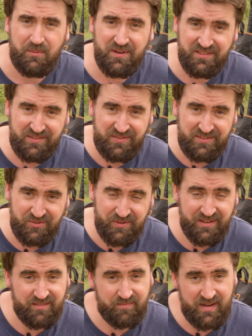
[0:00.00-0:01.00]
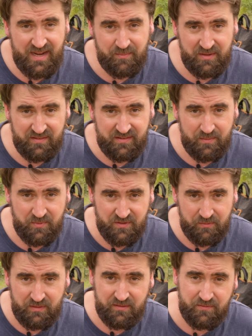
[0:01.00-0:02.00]
Whereas if you do it at ambient
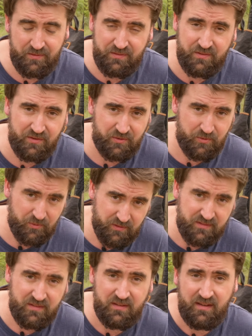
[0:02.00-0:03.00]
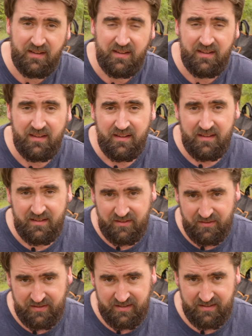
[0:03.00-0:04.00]
temperature when the food's not cooked,
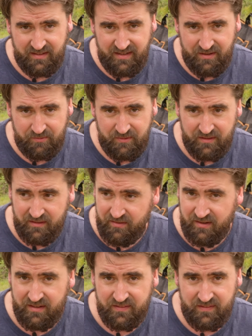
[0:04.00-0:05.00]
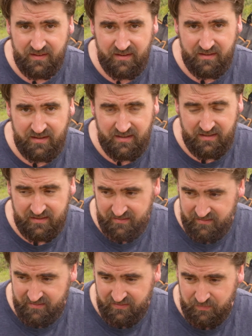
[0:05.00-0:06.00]
you can get a really nice
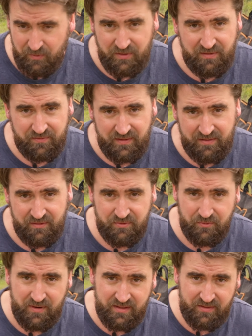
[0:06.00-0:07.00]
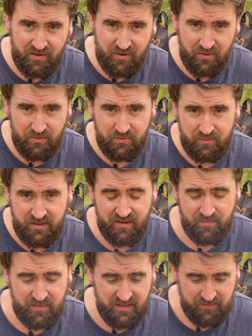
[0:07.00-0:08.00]
smoky flavour throughout the whole cut
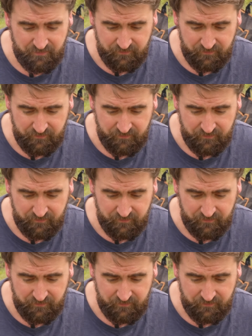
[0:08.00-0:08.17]
of meat.